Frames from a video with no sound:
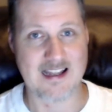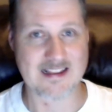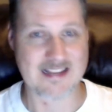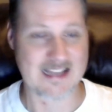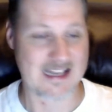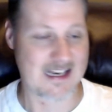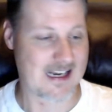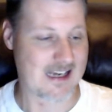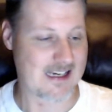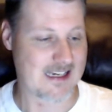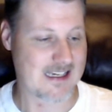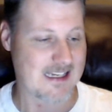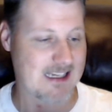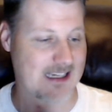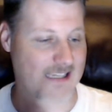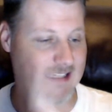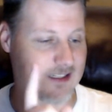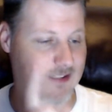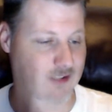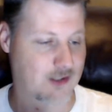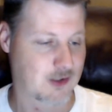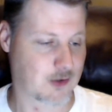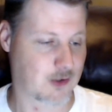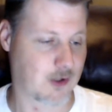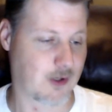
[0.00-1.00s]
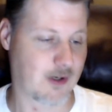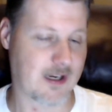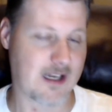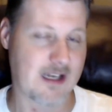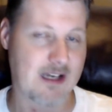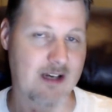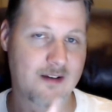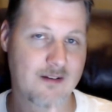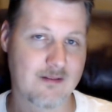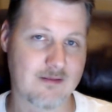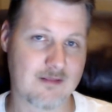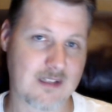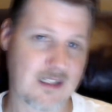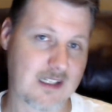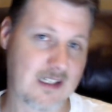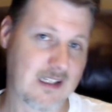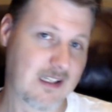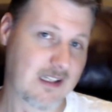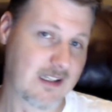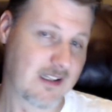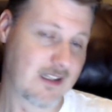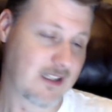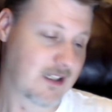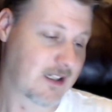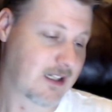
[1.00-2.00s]
idea. Scroll down.
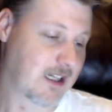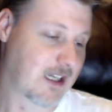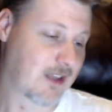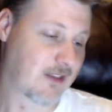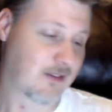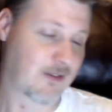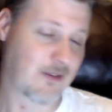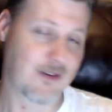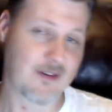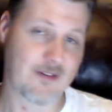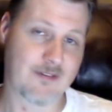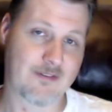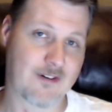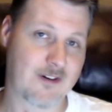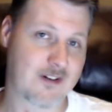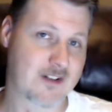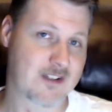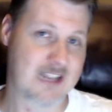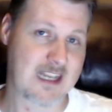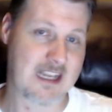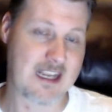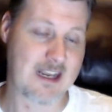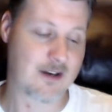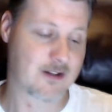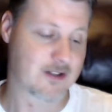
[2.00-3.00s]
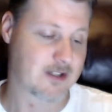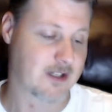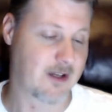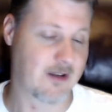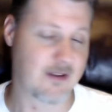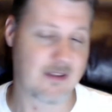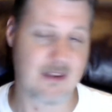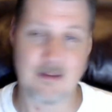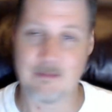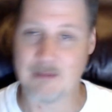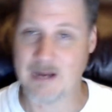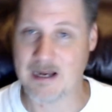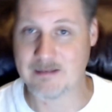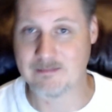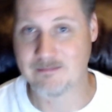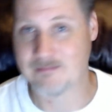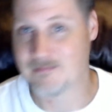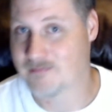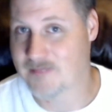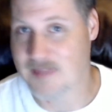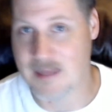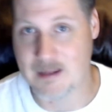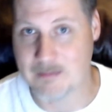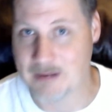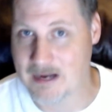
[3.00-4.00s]
They'll get through the first 10 or so, and they
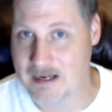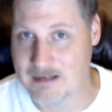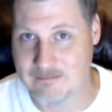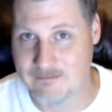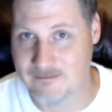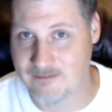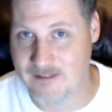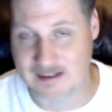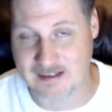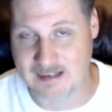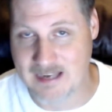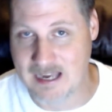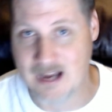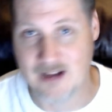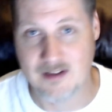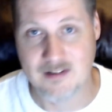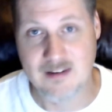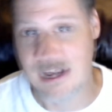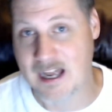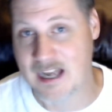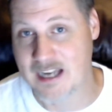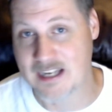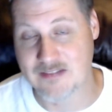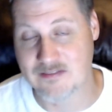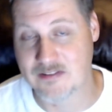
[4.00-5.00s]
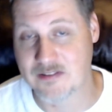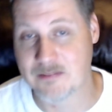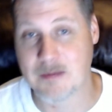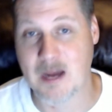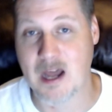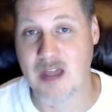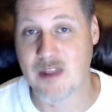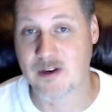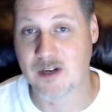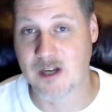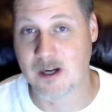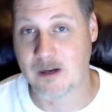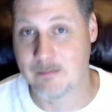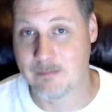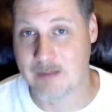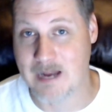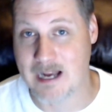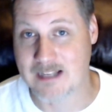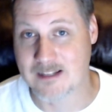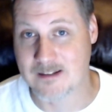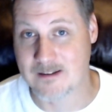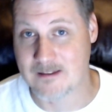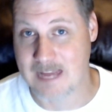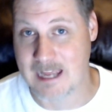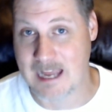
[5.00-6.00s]
might flake out and not even bother to come
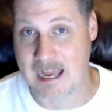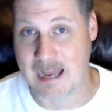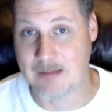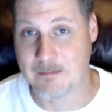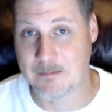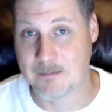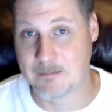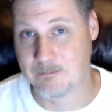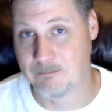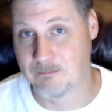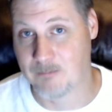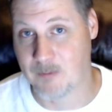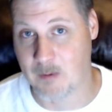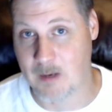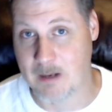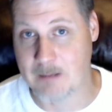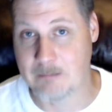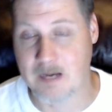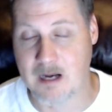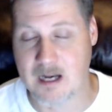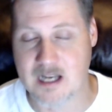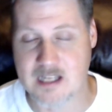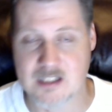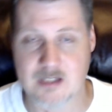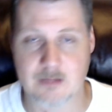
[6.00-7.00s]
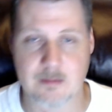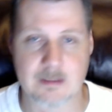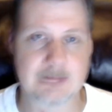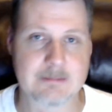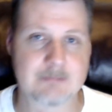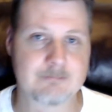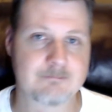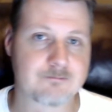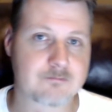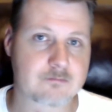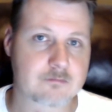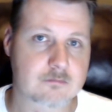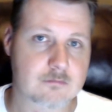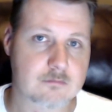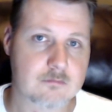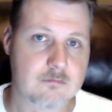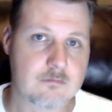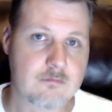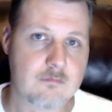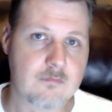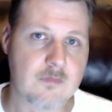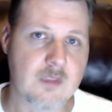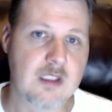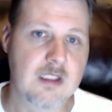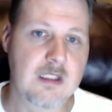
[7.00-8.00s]
back to the app, right? Possibly.
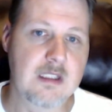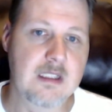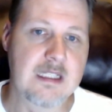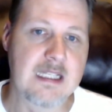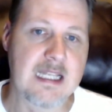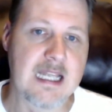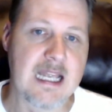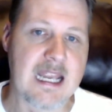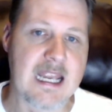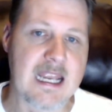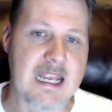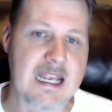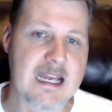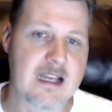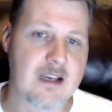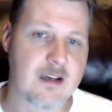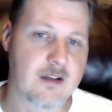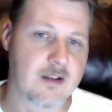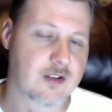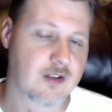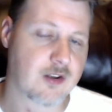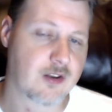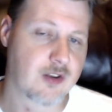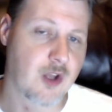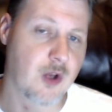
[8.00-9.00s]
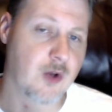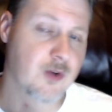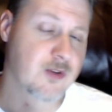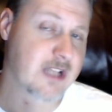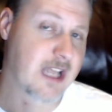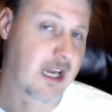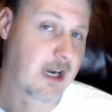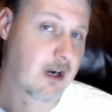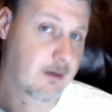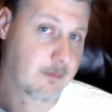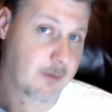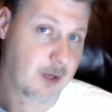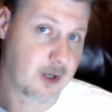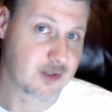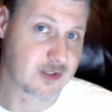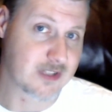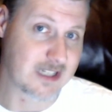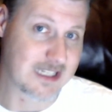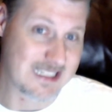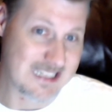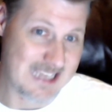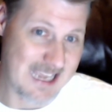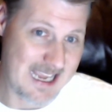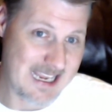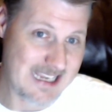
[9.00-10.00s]
And those that are most
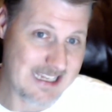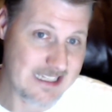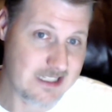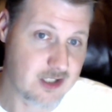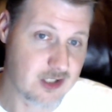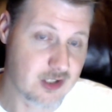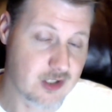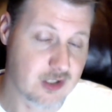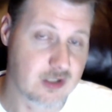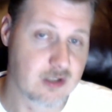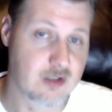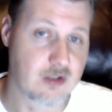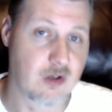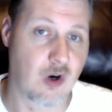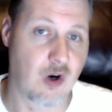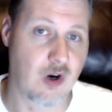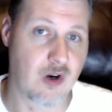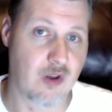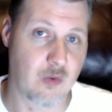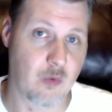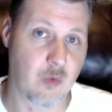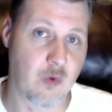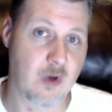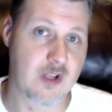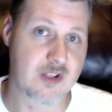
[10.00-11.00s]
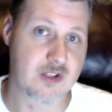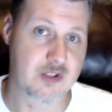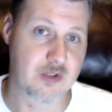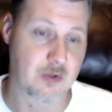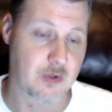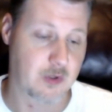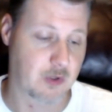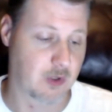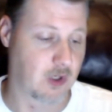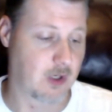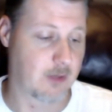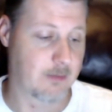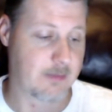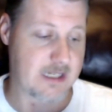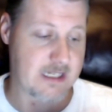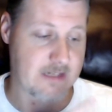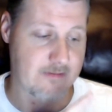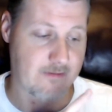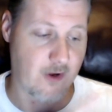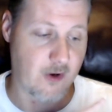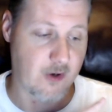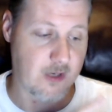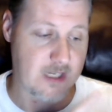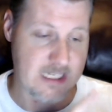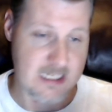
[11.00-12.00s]
engaged are the ones who are going to be
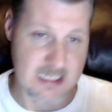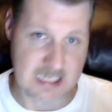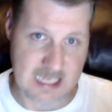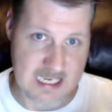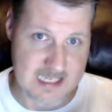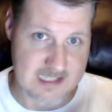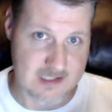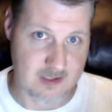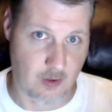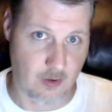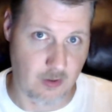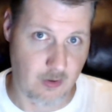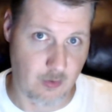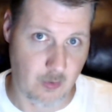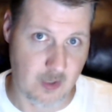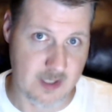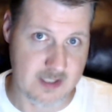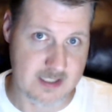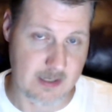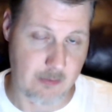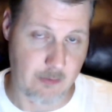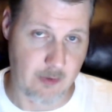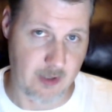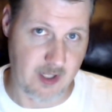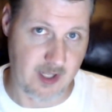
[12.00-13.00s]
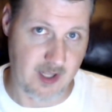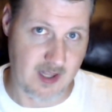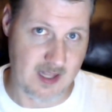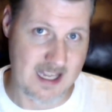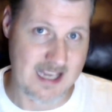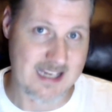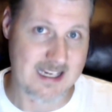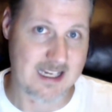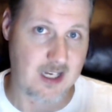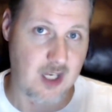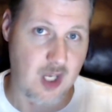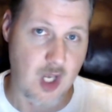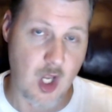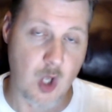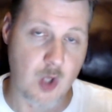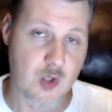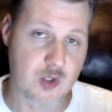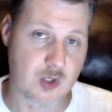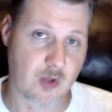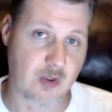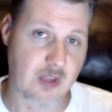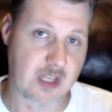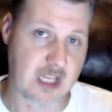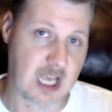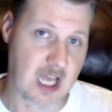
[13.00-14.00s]
voting yes on the ones they really like and no's
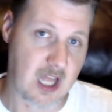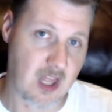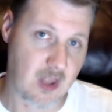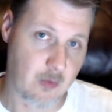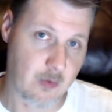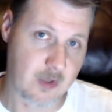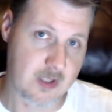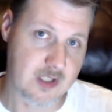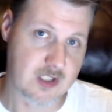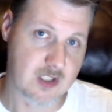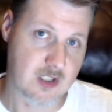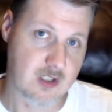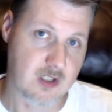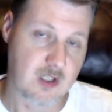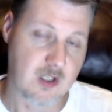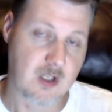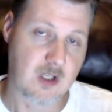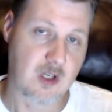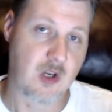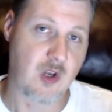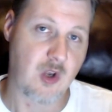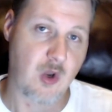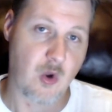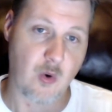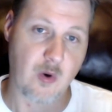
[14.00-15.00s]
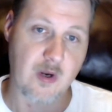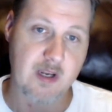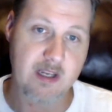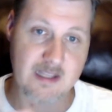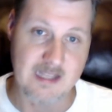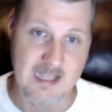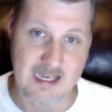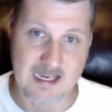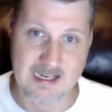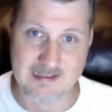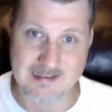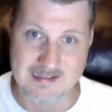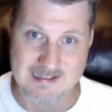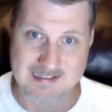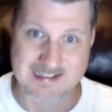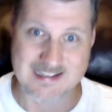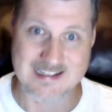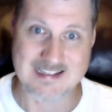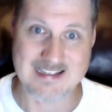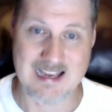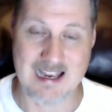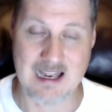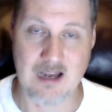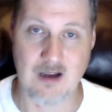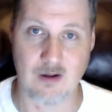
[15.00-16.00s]
on the other ones, knowing that this
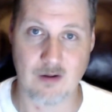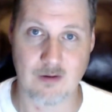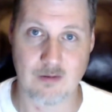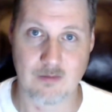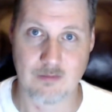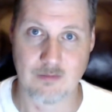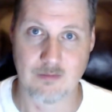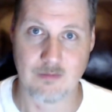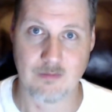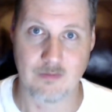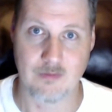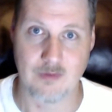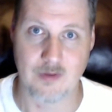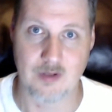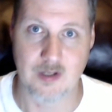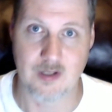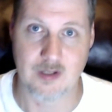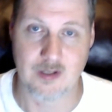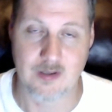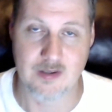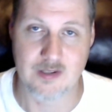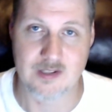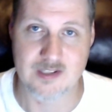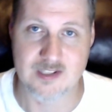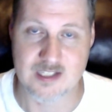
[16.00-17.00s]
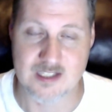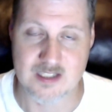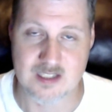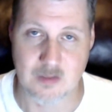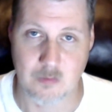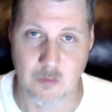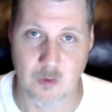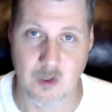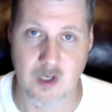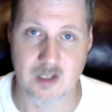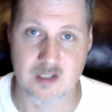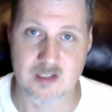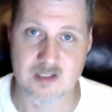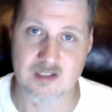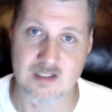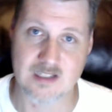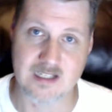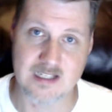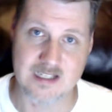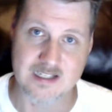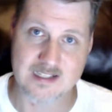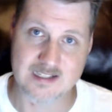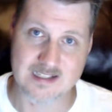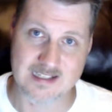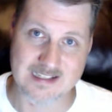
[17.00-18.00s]
is how the system works.
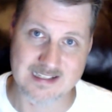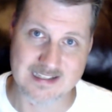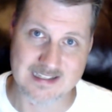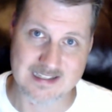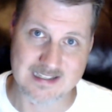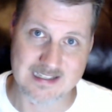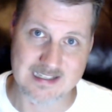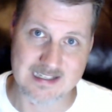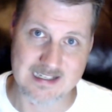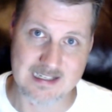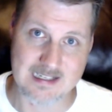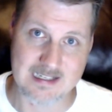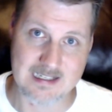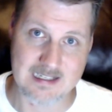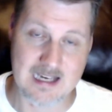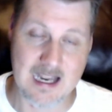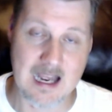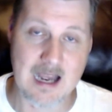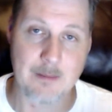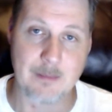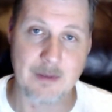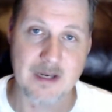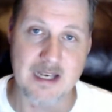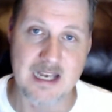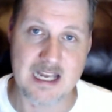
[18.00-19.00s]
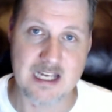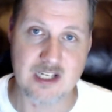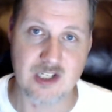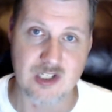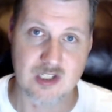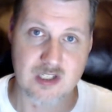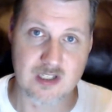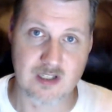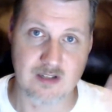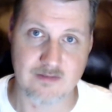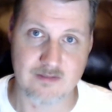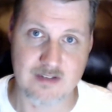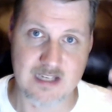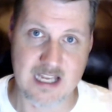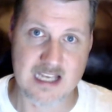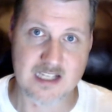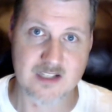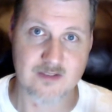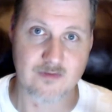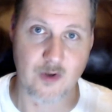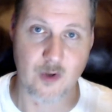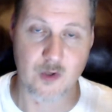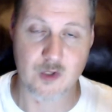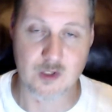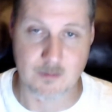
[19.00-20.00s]
It's the combination of yes
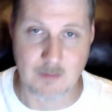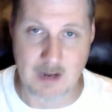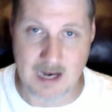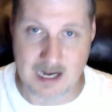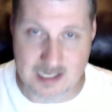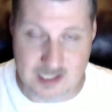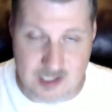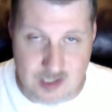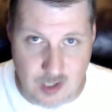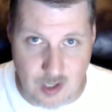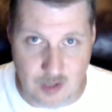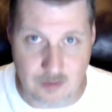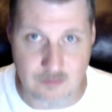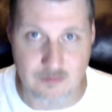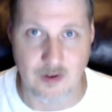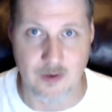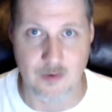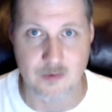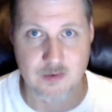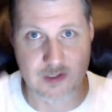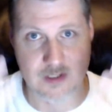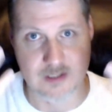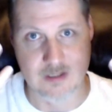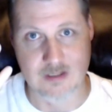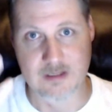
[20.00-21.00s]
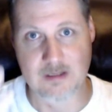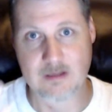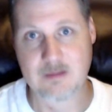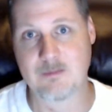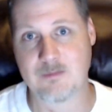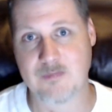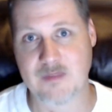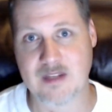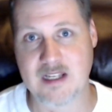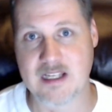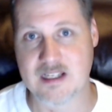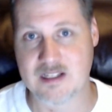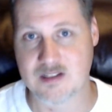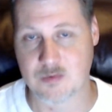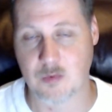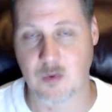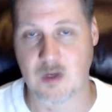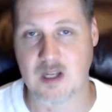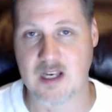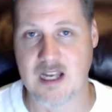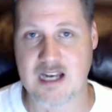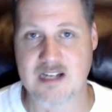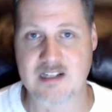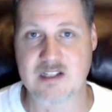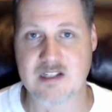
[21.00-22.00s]
votes minus no votes is
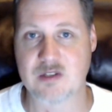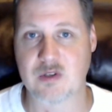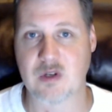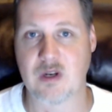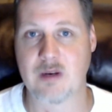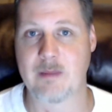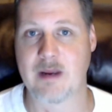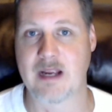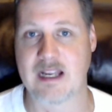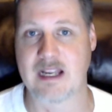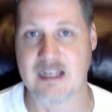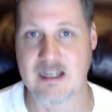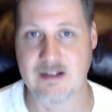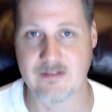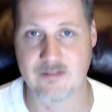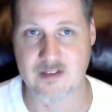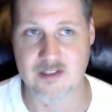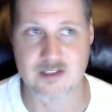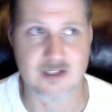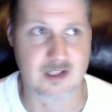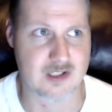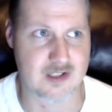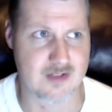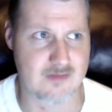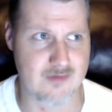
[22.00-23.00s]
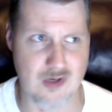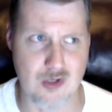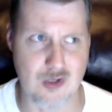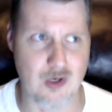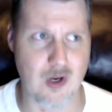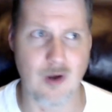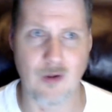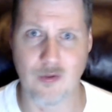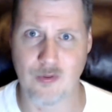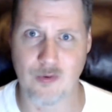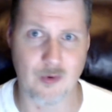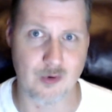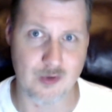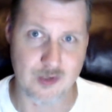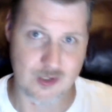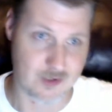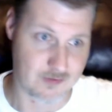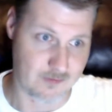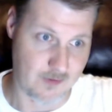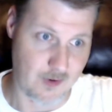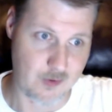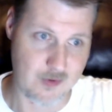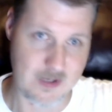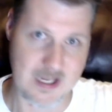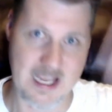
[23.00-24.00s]
what actually is going to make a difference. Because if you go through and just
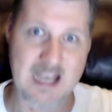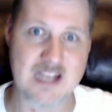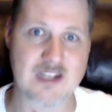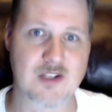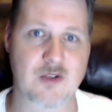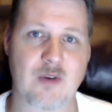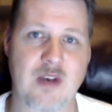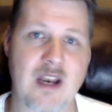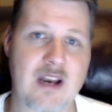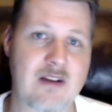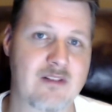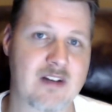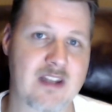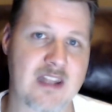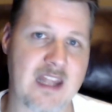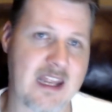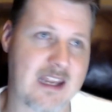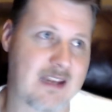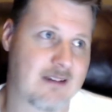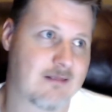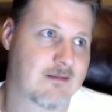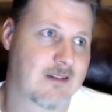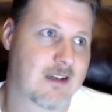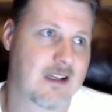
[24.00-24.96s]
vote yes on everything,